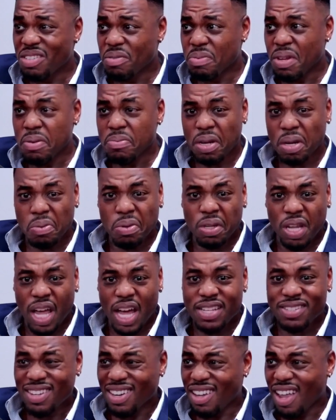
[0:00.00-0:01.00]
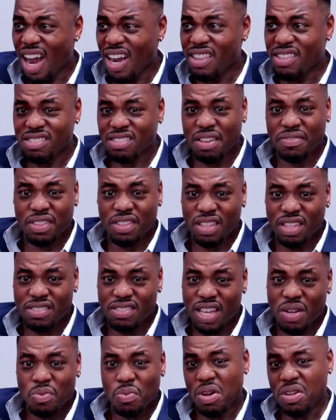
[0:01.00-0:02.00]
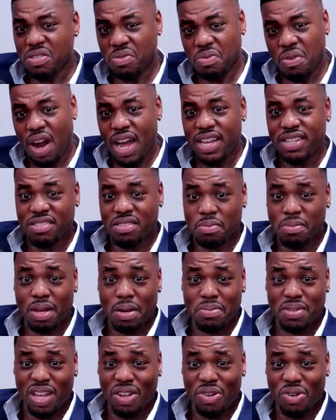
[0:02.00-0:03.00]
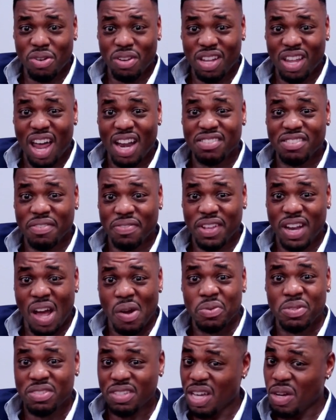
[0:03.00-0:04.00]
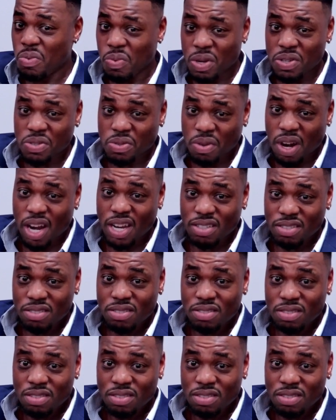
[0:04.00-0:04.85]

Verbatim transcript: Sometimes I realized that a lot of the stuff that they said wasn't right. Sometimes I learned a lot of stuff that I was saying wasn't right.